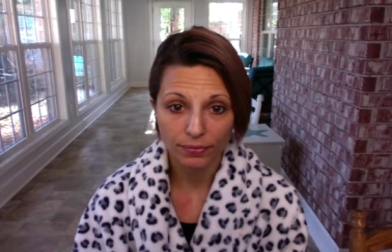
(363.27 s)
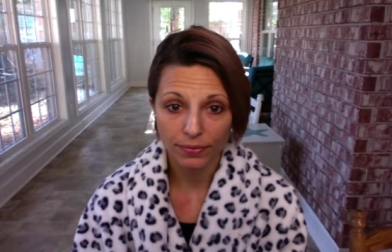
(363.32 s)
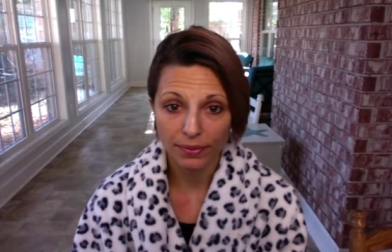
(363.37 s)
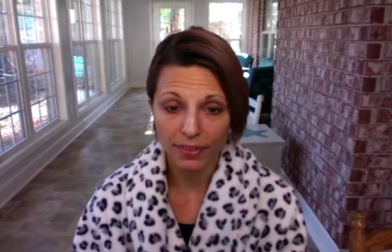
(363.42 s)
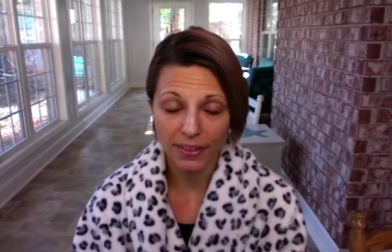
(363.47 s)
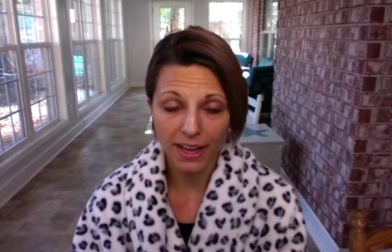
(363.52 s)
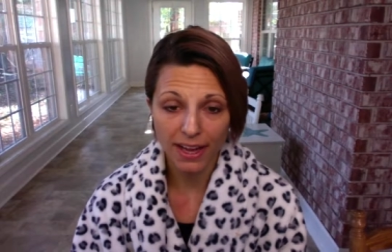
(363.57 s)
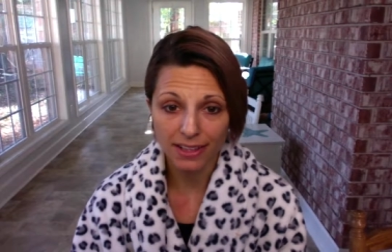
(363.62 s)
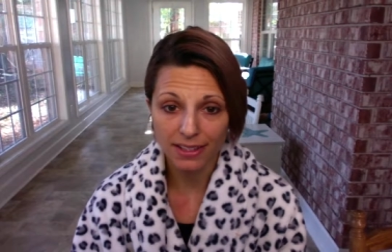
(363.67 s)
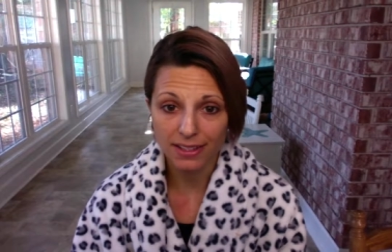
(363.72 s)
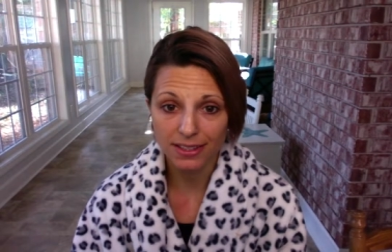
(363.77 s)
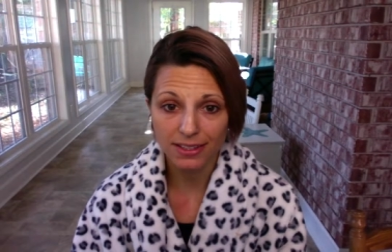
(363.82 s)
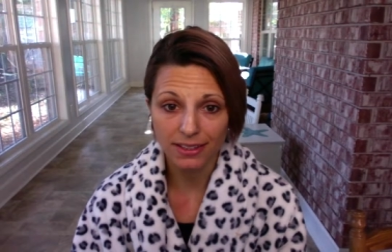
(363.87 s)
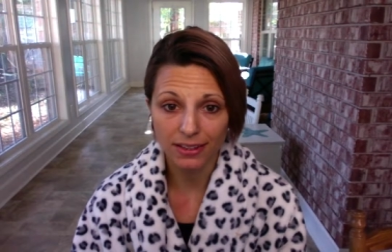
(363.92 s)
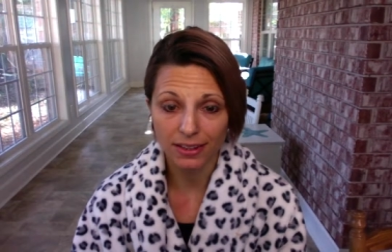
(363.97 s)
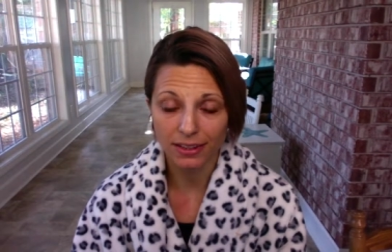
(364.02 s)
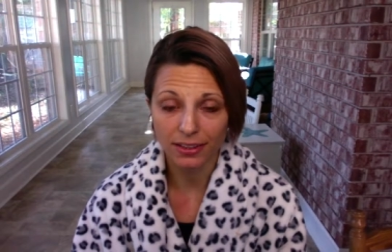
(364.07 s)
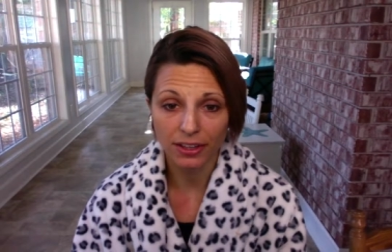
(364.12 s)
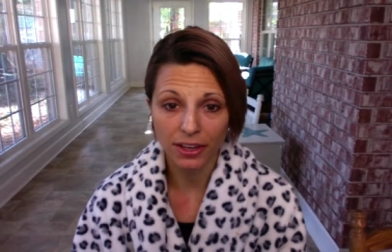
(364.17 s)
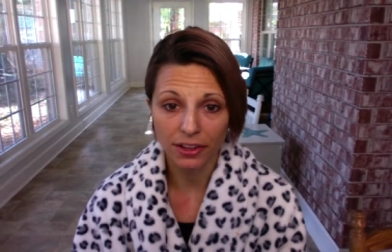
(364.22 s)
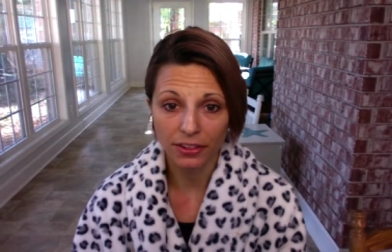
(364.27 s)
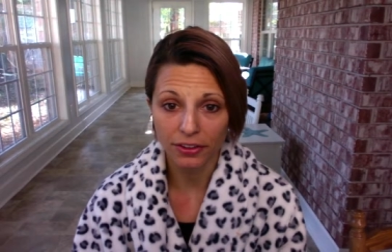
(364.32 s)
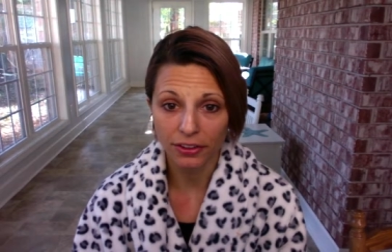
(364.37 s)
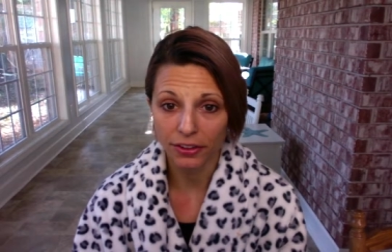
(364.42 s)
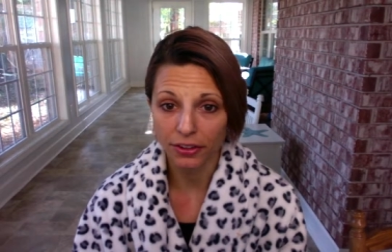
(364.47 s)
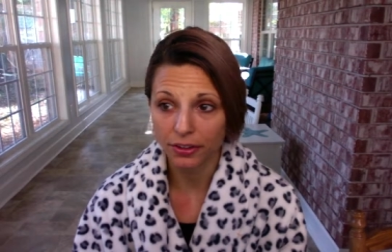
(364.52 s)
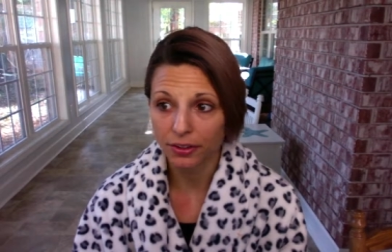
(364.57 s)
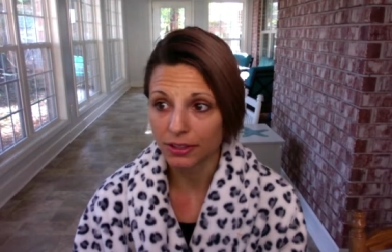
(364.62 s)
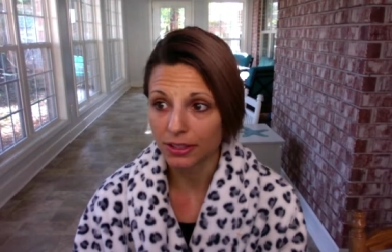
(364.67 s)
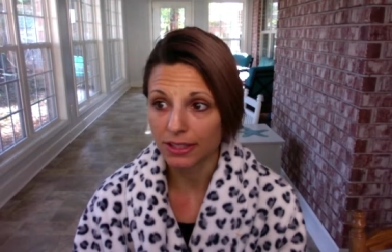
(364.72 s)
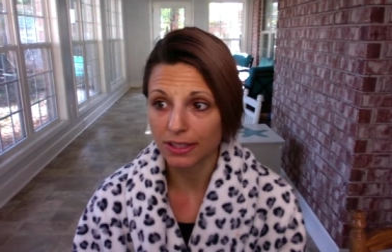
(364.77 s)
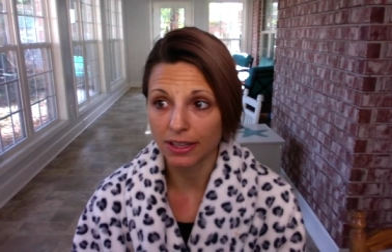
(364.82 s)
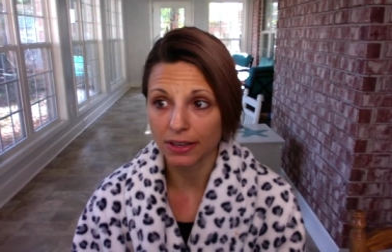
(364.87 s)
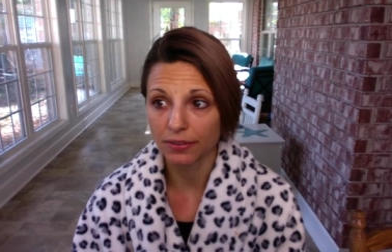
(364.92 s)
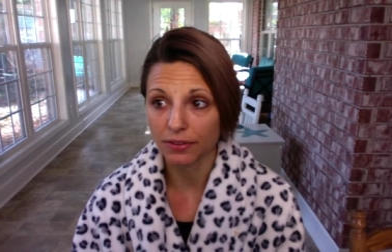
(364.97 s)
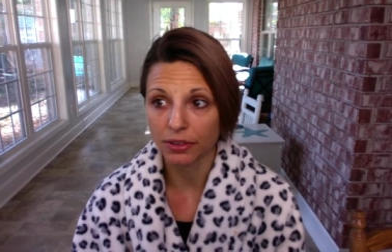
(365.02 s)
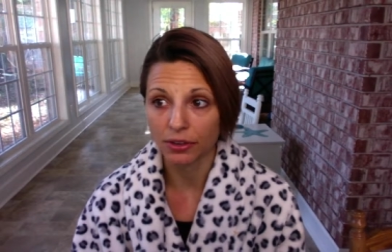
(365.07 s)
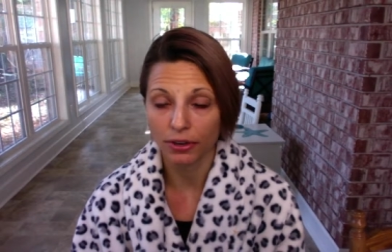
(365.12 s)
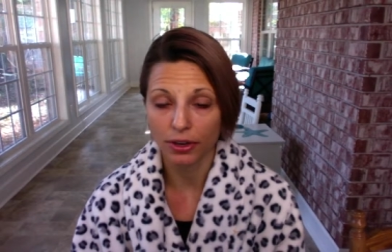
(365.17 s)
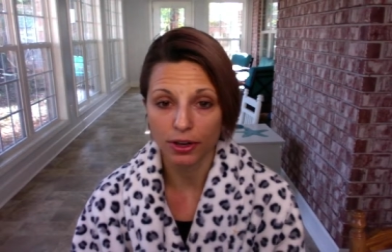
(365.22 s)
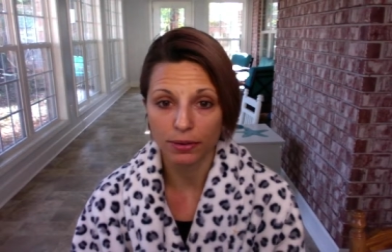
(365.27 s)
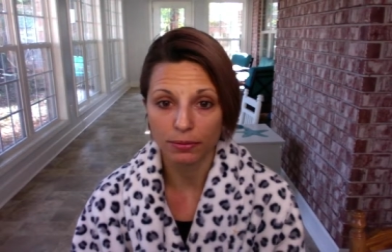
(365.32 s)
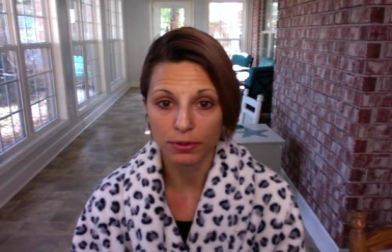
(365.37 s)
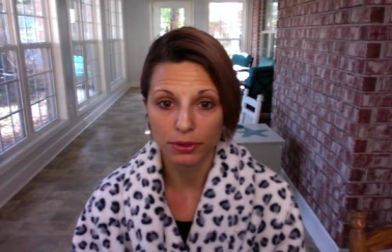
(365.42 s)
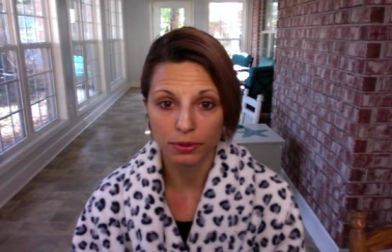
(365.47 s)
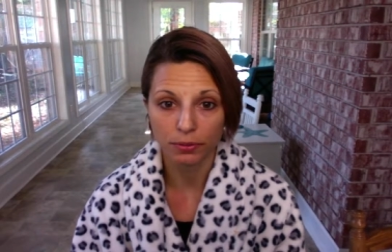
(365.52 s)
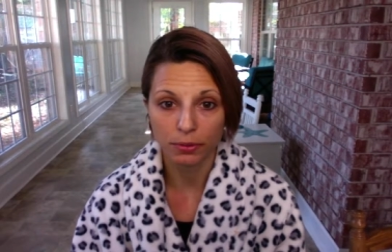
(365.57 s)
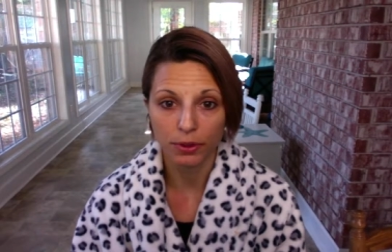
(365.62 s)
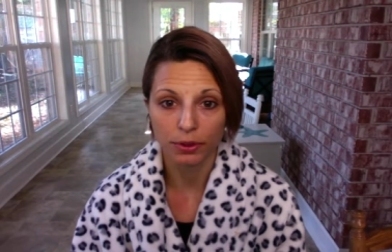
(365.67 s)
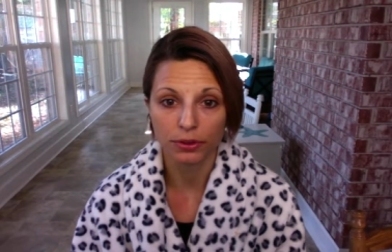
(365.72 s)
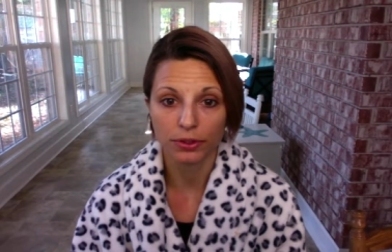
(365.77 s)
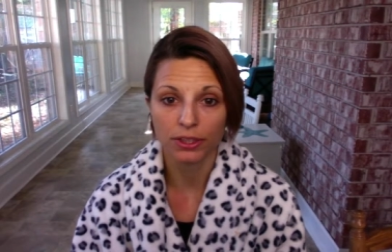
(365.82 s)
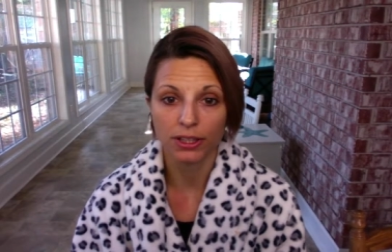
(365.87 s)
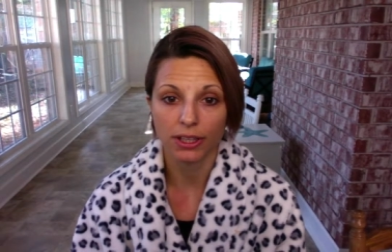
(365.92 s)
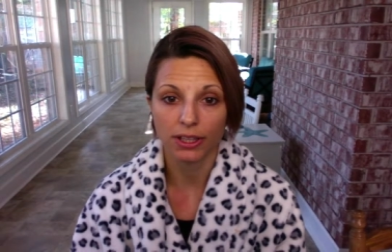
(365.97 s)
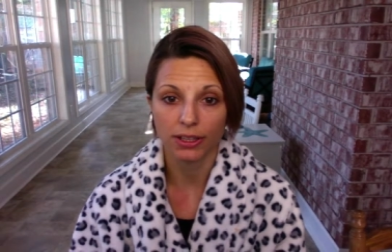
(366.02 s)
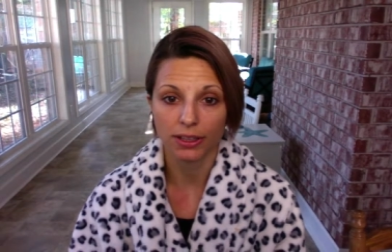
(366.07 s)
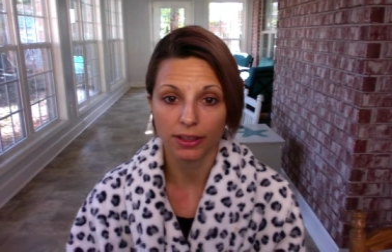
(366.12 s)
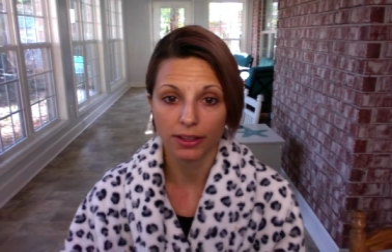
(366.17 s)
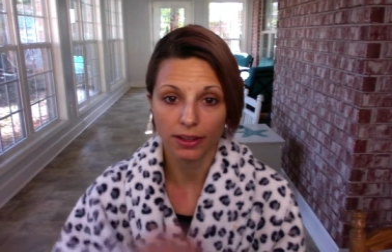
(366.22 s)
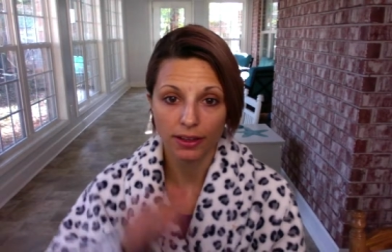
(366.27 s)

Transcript: that's another 7 grams of protein.